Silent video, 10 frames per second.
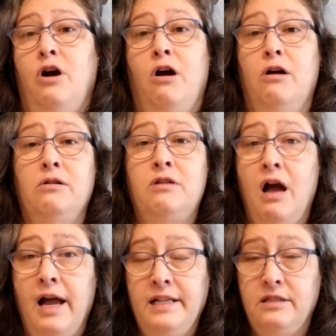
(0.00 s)
all
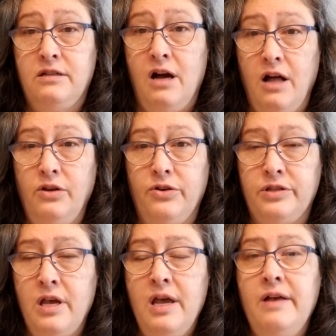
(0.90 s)
kinds of
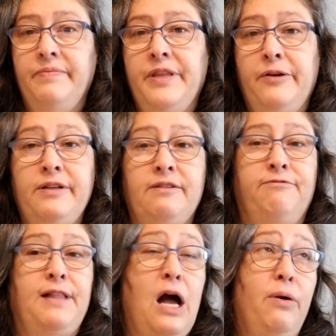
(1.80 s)
colors. There is a
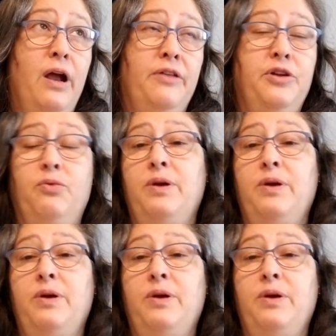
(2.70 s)
flower out there.